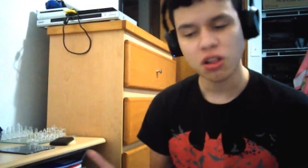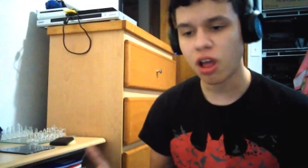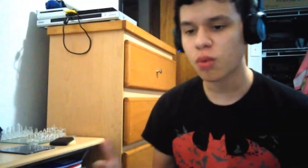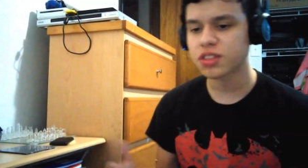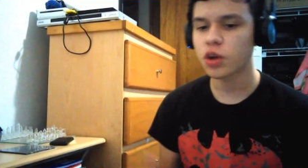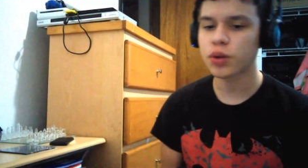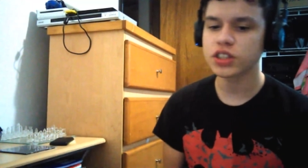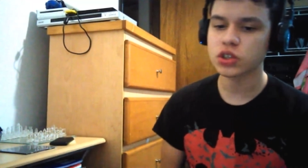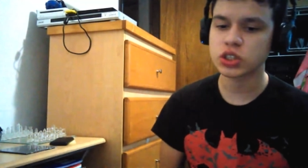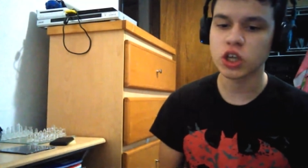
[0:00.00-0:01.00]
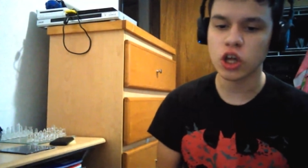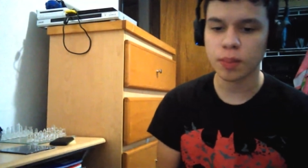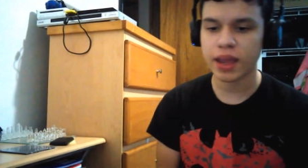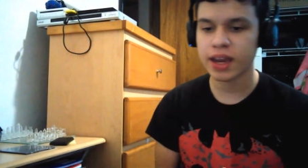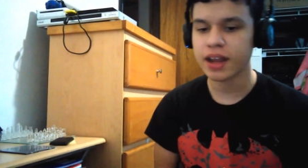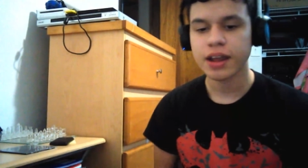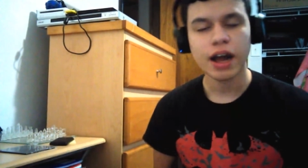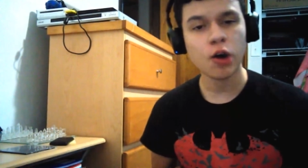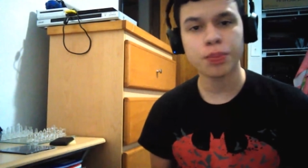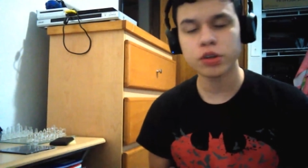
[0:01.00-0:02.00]
along with the original song, man.
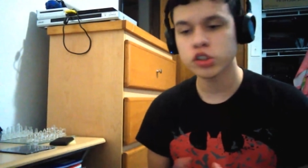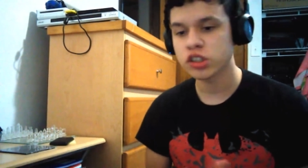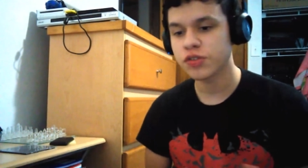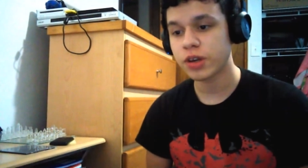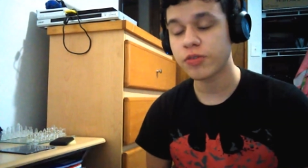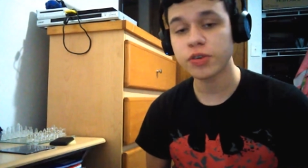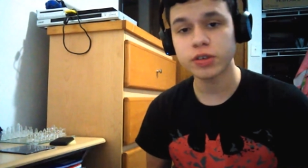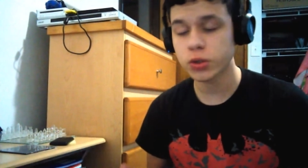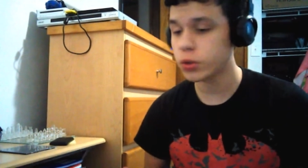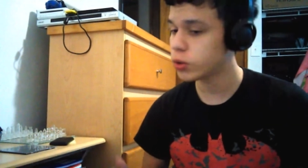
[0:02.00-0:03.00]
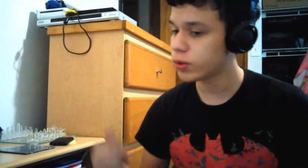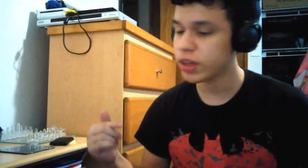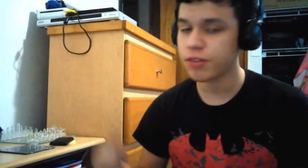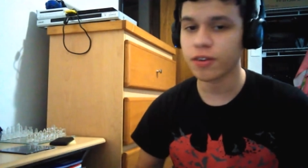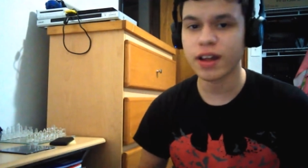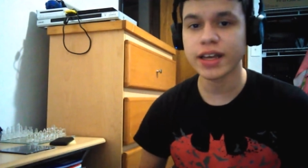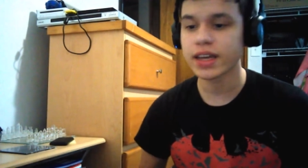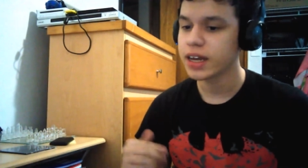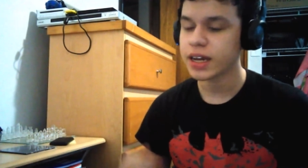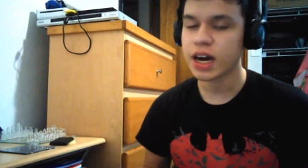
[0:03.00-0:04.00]
I hope you enjoy this video. If you do, leave a like,
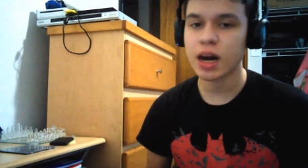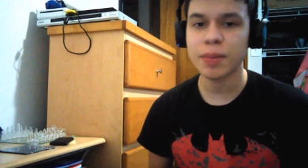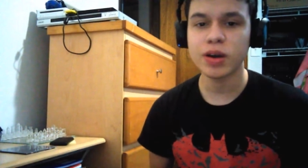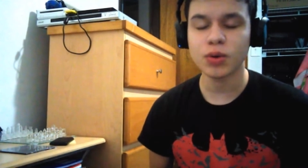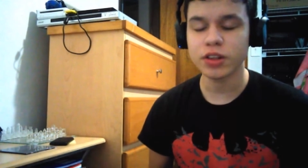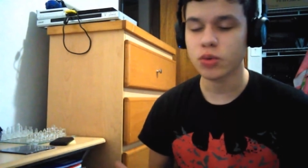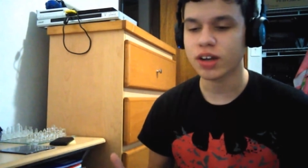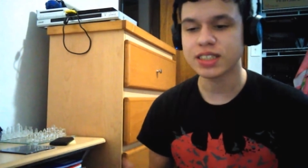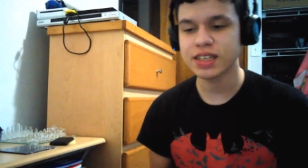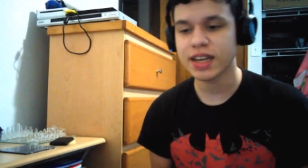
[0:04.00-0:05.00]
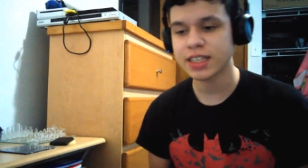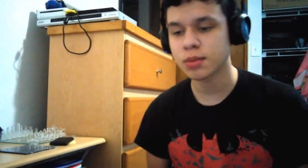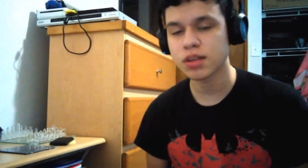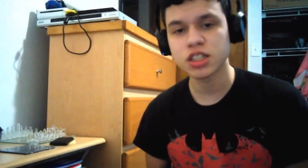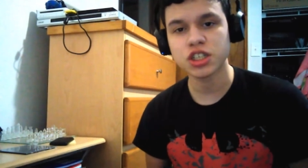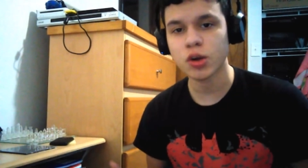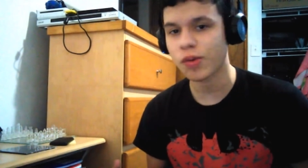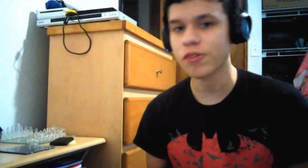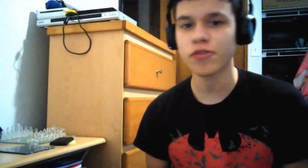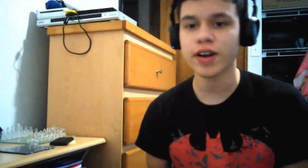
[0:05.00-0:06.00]
comment what you want to see next, man. Share it
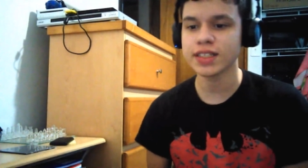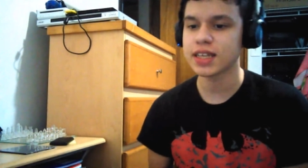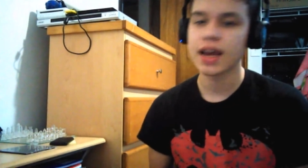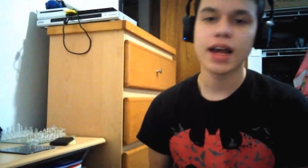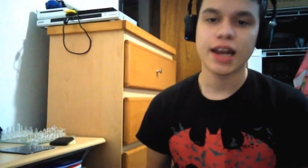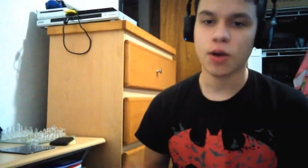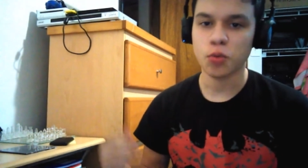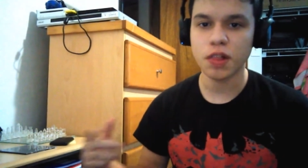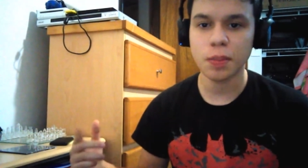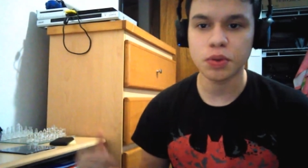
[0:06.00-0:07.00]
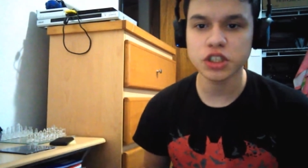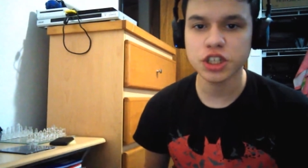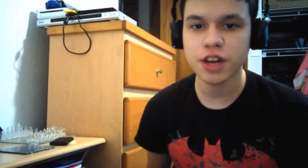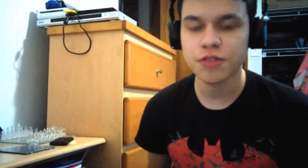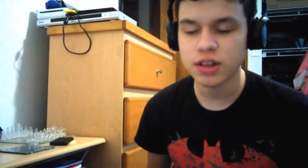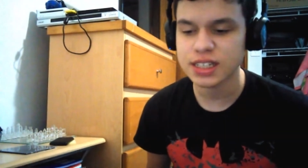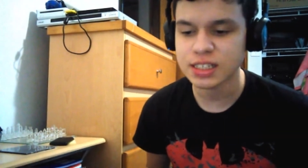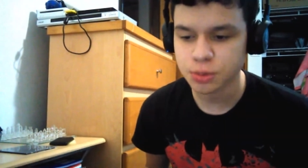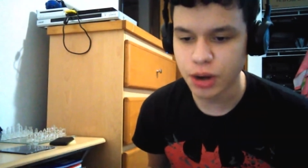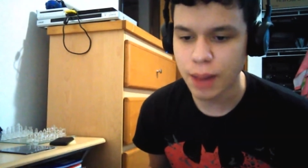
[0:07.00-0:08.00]
with your friends. And I would really appreciate it if you hit that
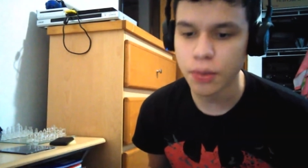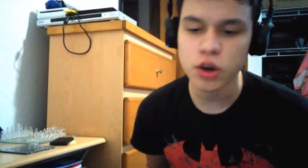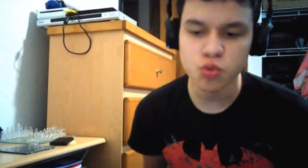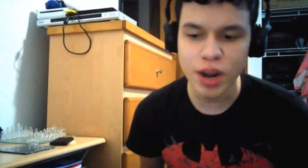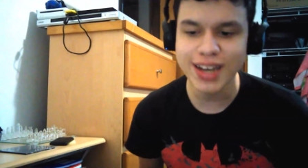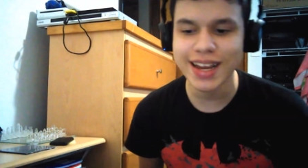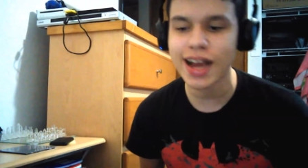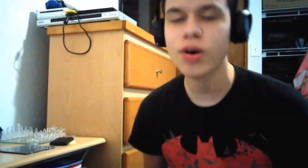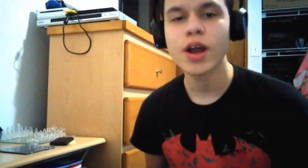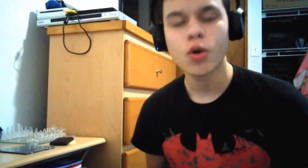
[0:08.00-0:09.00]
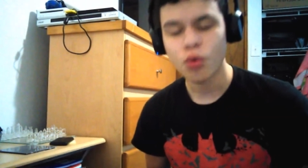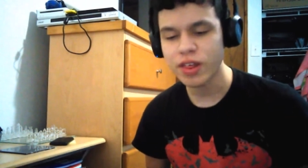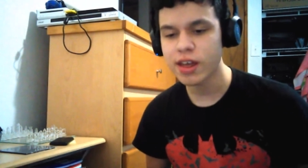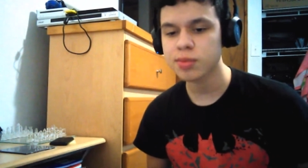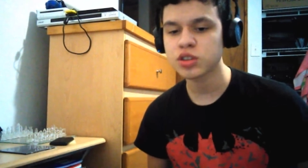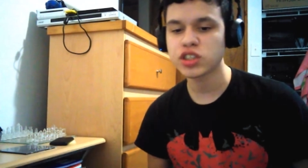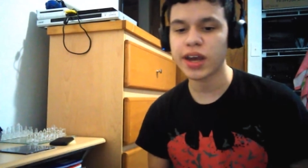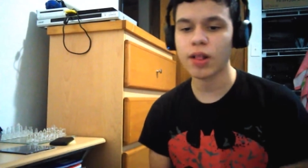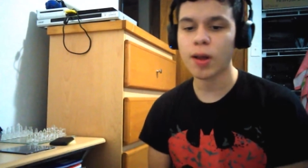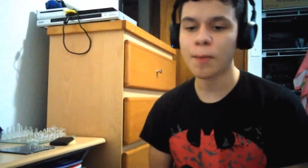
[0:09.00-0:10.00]
subscribe button right now. Really helps the
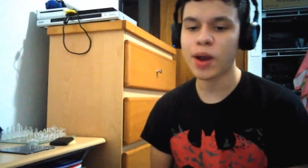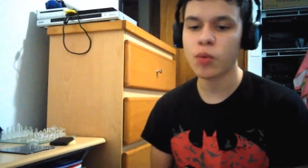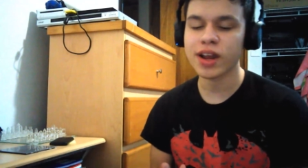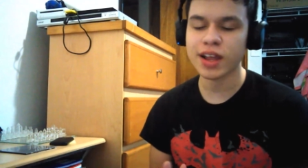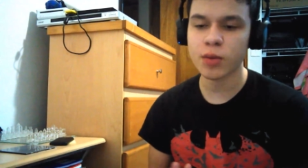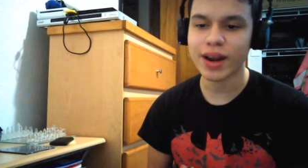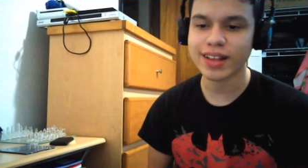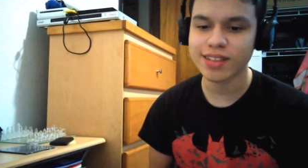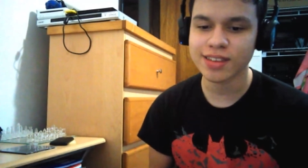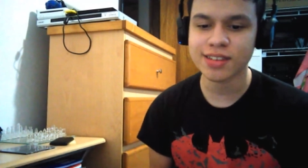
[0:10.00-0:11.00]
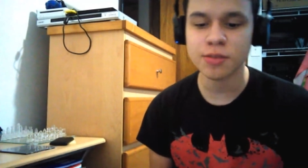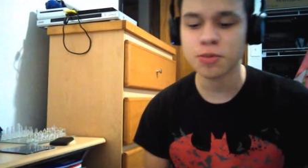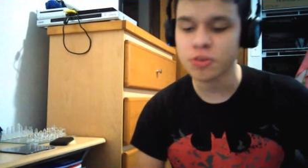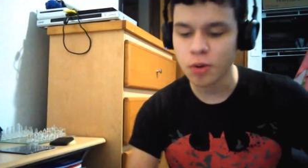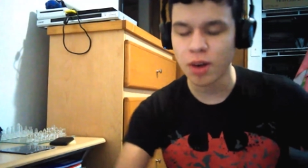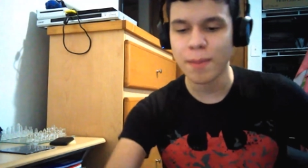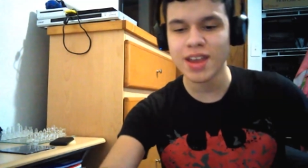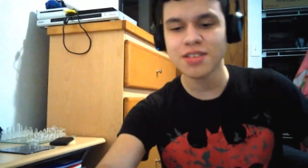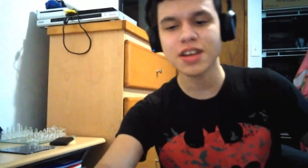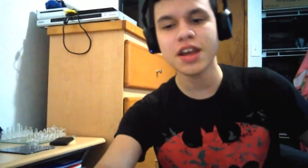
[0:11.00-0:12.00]
channel out, man. We're going to get right into this. This is Bizzy Bone,
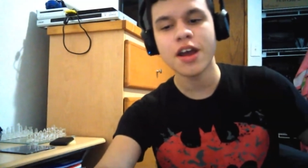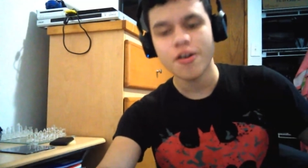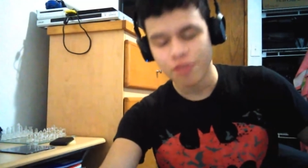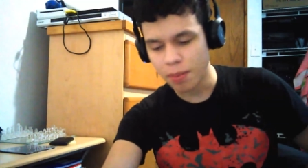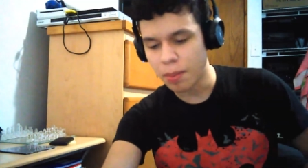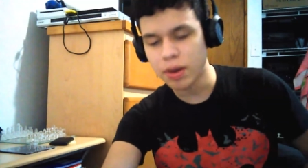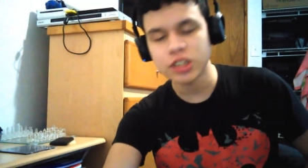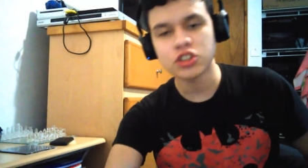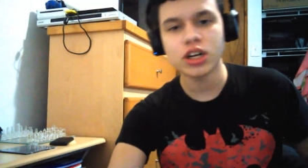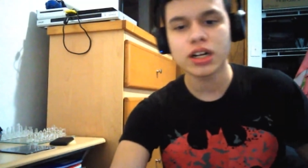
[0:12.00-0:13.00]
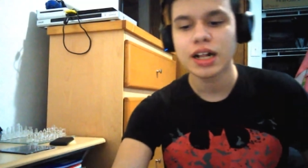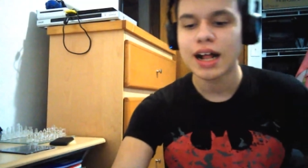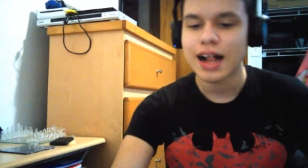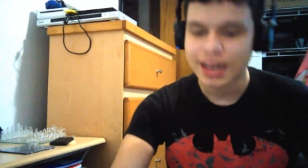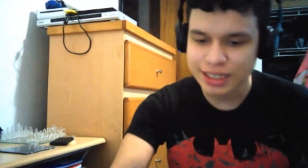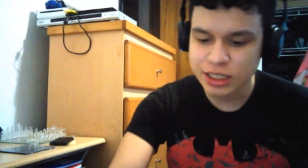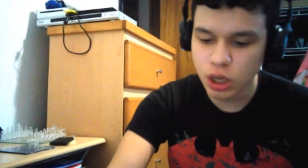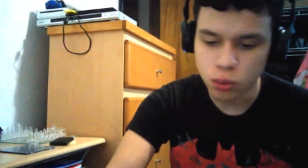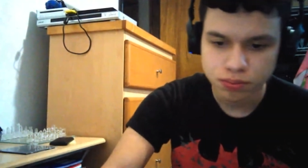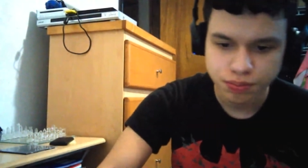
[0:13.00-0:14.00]
Amazing, from The Mantra. Let's go.